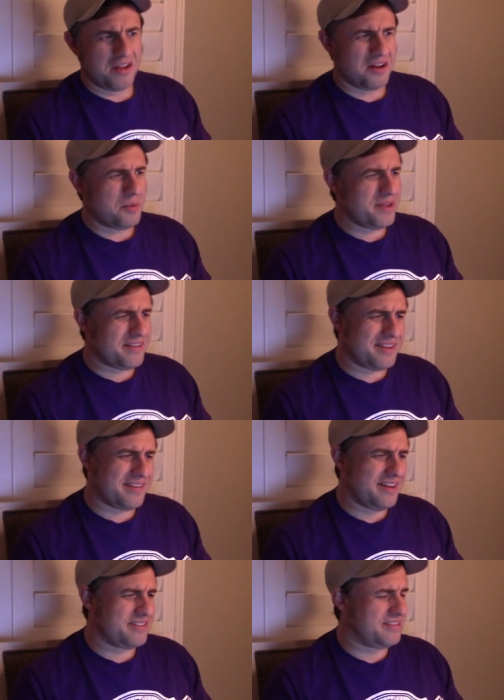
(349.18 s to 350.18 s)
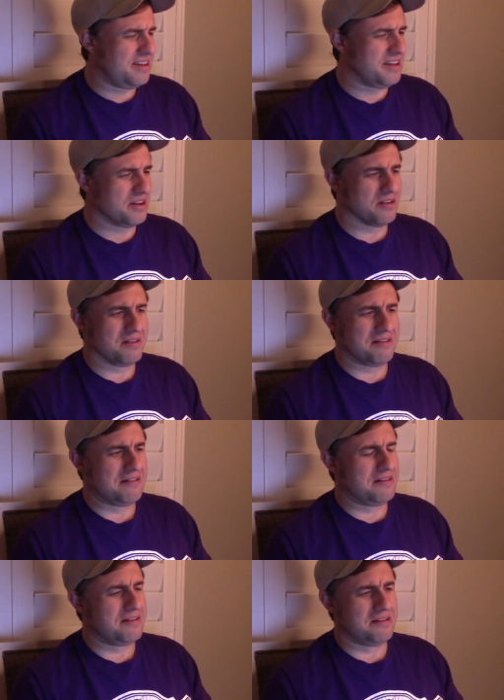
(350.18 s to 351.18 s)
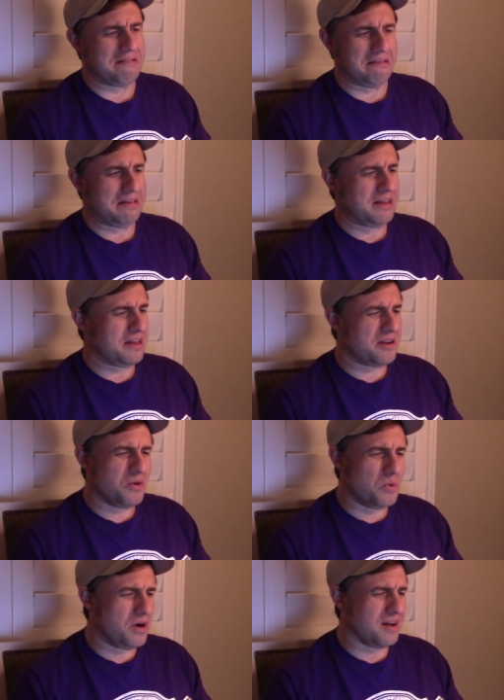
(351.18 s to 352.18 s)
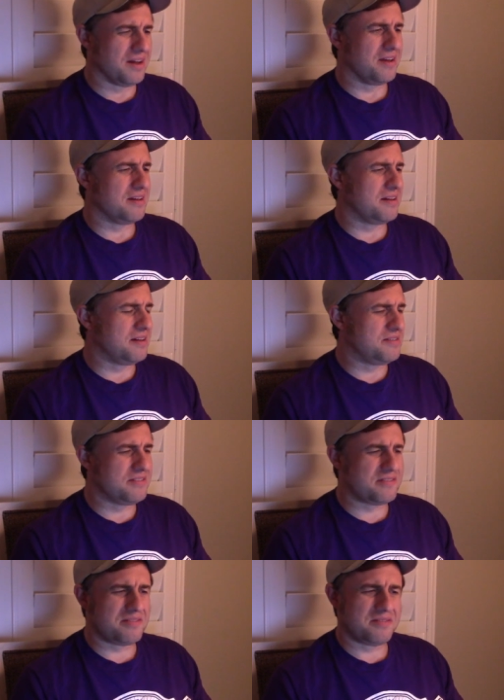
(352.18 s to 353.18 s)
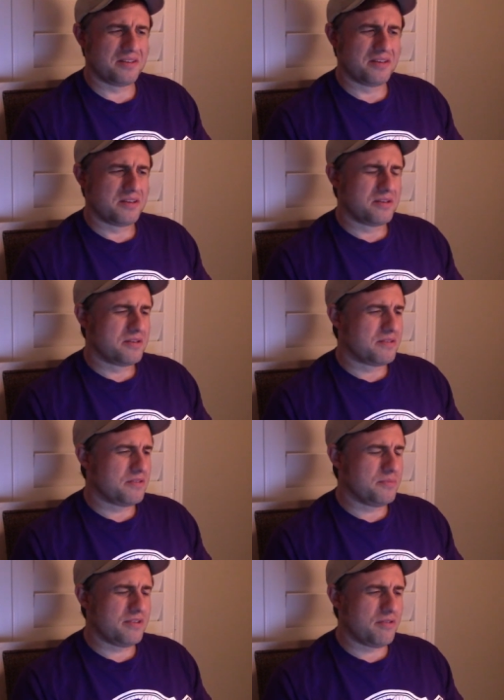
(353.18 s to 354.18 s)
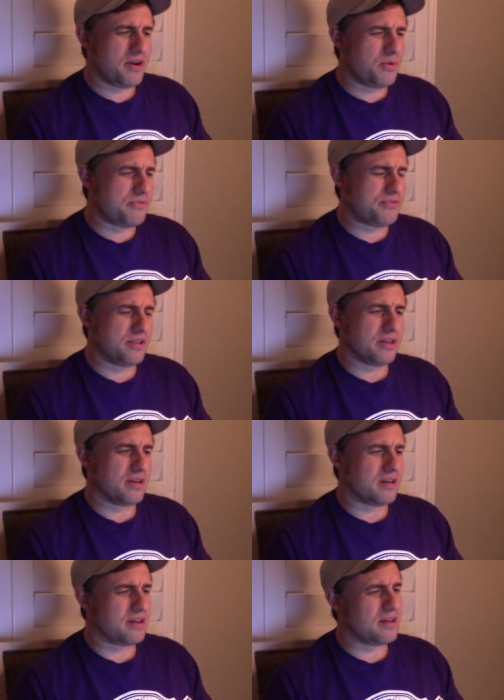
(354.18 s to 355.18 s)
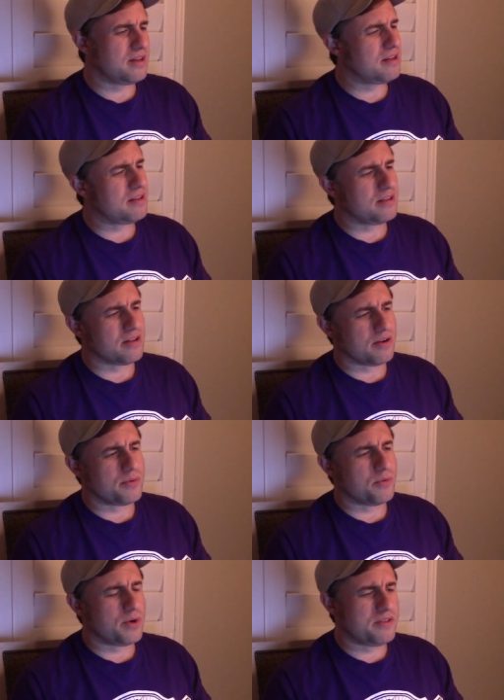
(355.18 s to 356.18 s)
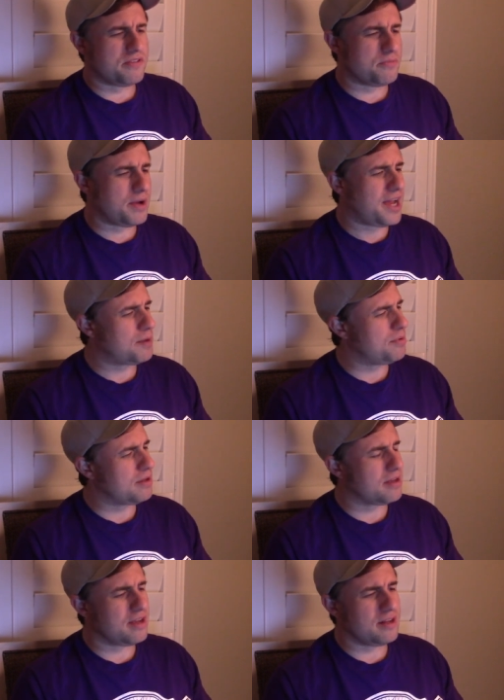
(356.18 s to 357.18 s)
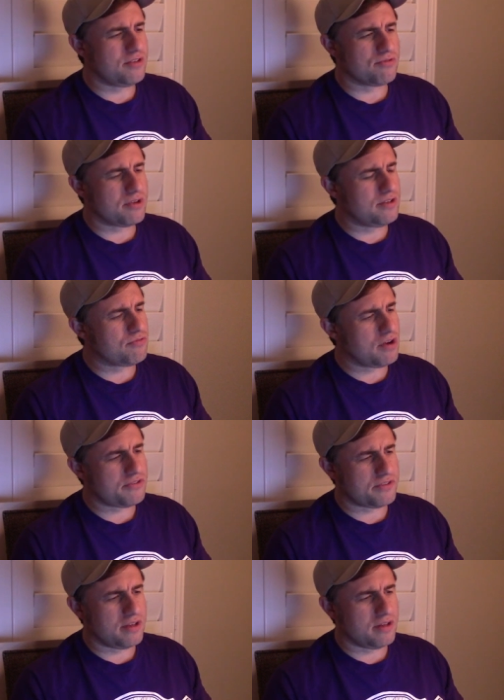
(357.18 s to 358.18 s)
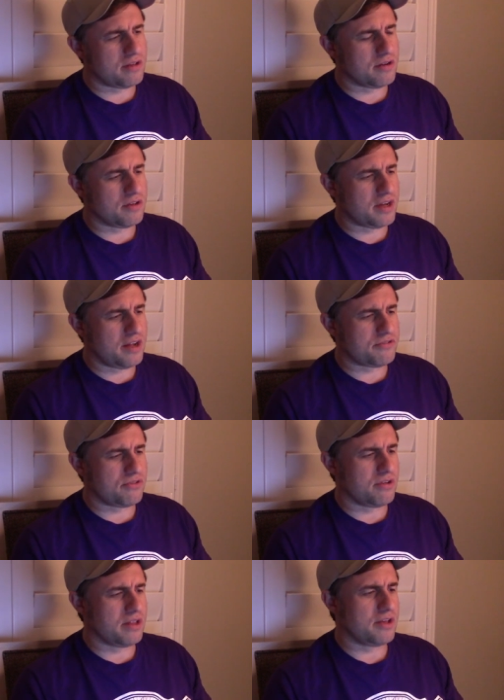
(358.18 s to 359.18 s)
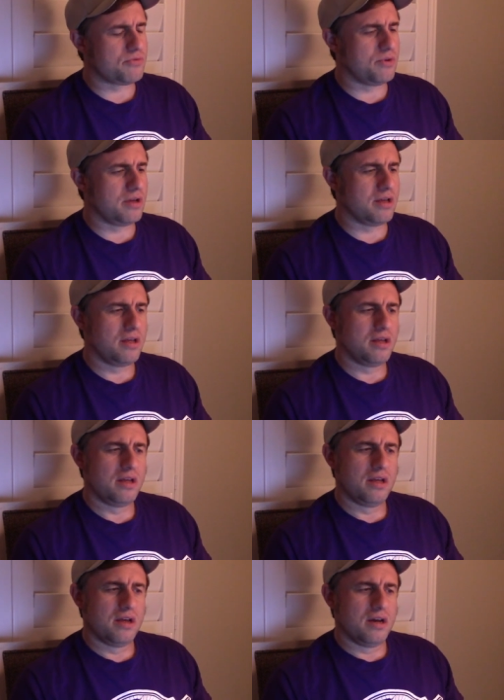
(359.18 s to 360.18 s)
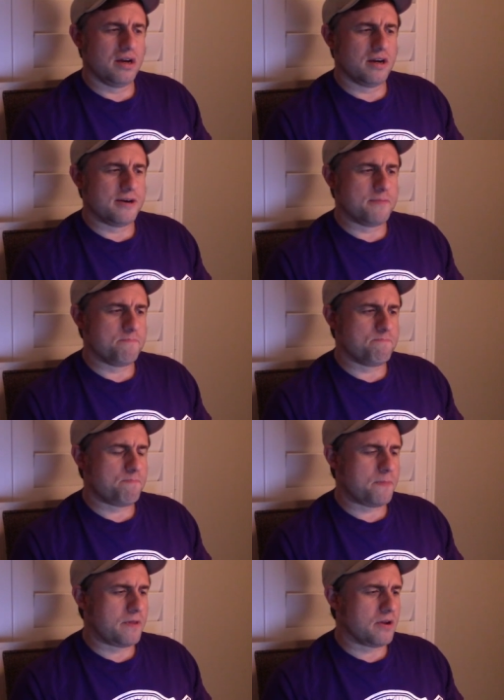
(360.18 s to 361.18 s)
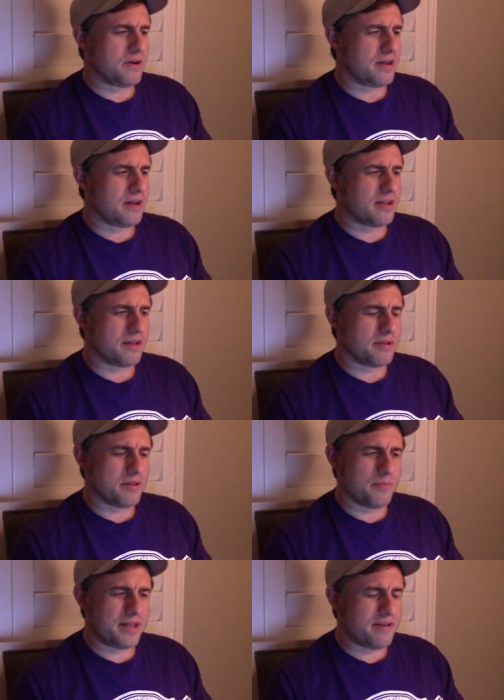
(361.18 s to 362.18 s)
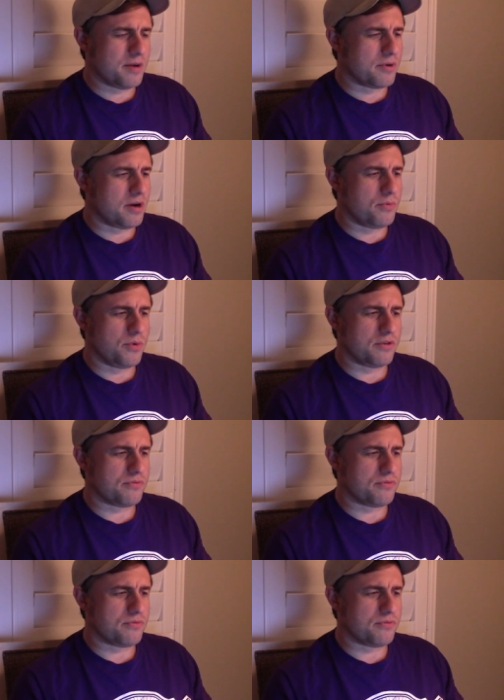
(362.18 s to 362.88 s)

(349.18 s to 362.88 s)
going to take Tennessee here. I don't know why. I just, something's not right with Philly. You know, I mean, Wentz is back, but again, he's rusty. You know, you kind of saw it last week. You know, it might take them a couple weeks